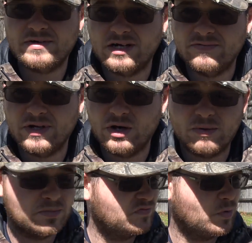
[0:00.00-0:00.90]
done a video
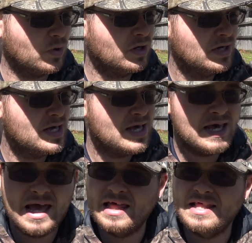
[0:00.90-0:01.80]
on before,
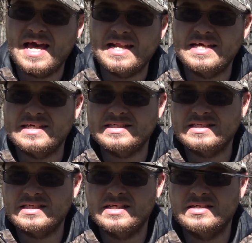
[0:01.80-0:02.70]
and that
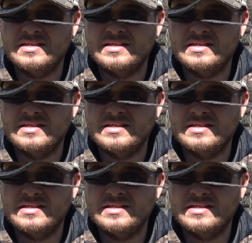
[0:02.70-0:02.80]
is